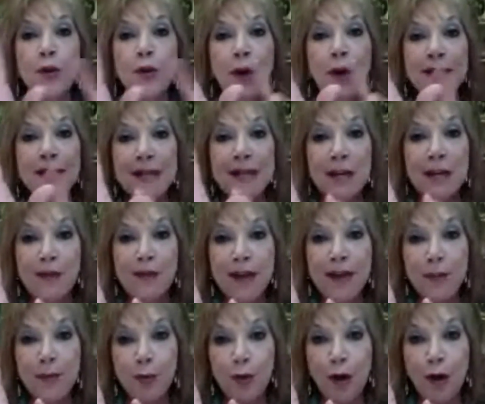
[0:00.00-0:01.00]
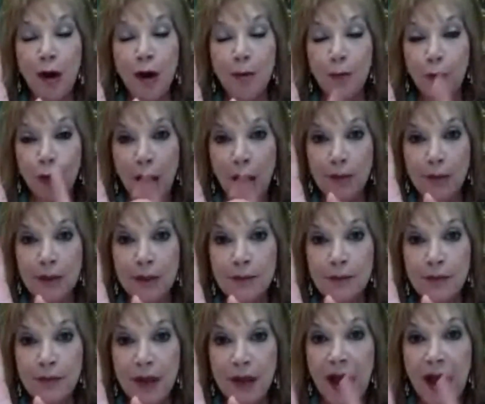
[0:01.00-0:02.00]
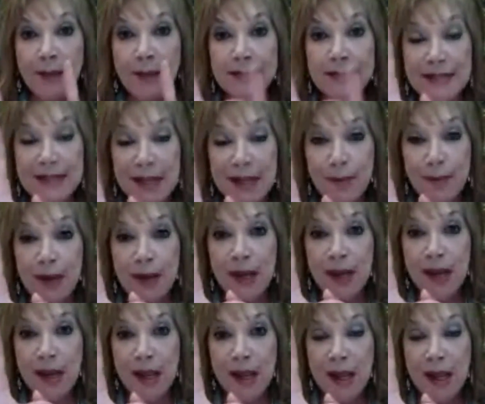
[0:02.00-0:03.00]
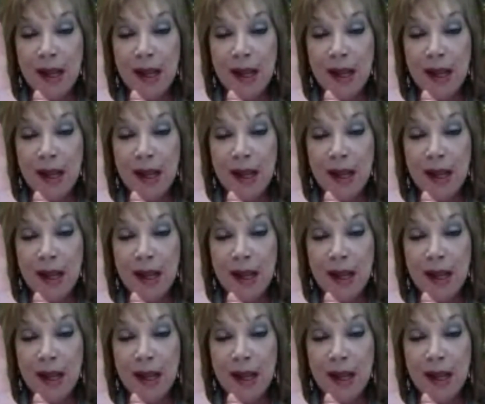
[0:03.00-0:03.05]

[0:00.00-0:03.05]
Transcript: You identify the problem. I'm sleepy